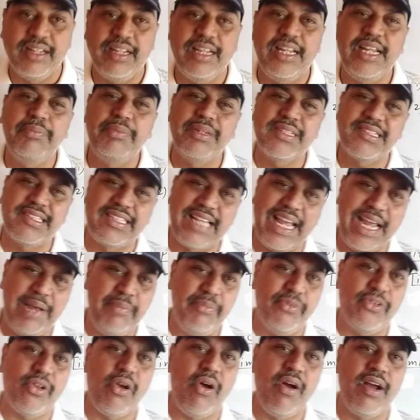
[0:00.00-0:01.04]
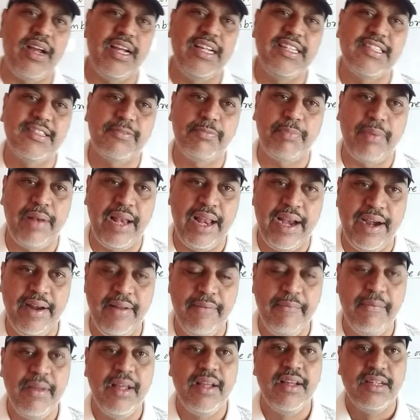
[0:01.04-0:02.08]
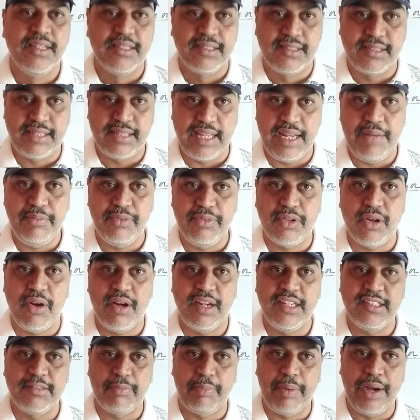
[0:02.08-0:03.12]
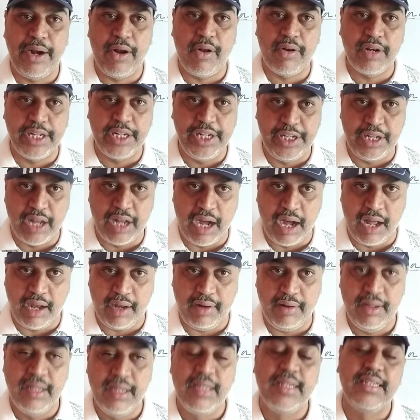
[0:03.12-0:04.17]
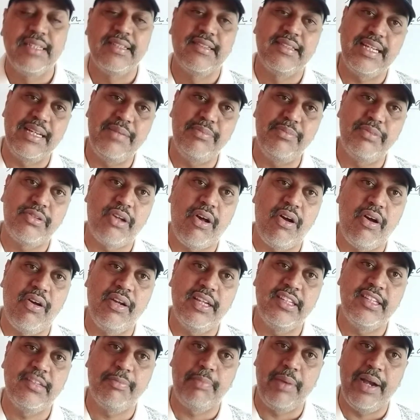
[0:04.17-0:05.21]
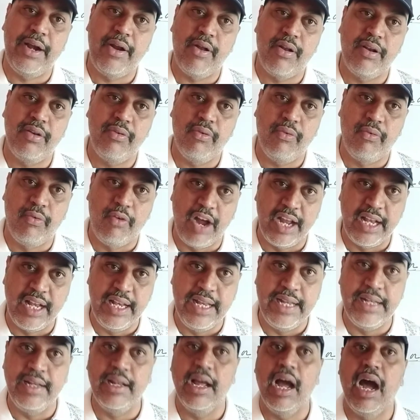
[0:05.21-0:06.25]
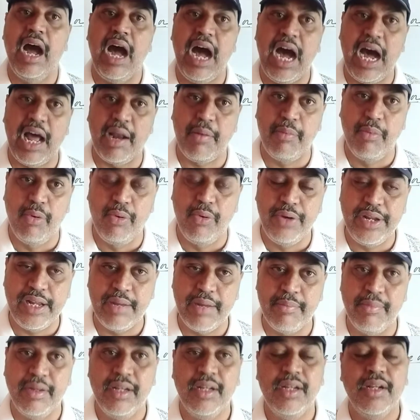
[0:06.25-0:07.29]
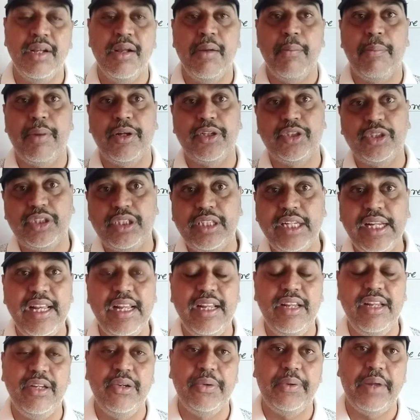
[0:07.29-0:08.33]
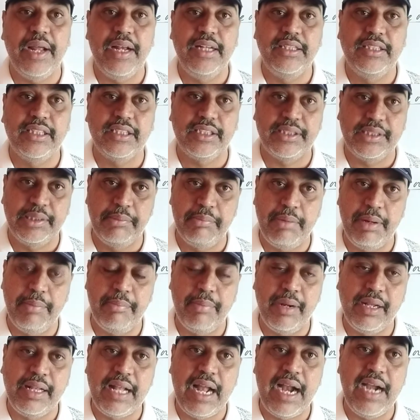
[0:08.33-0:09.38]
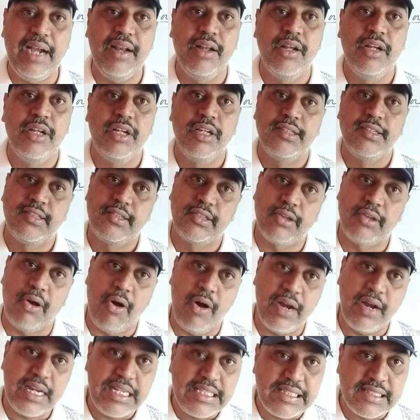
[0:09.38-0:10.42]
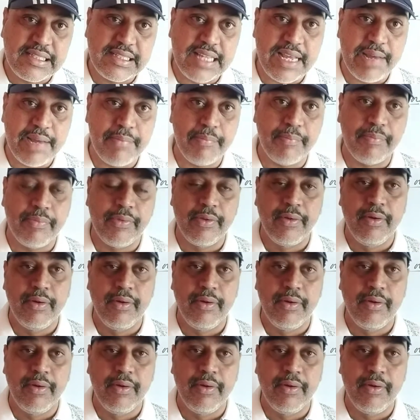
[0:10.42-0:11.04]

If the same song is played on guitar, same song is played on violin, harmonium, but still you can just remember that song is same,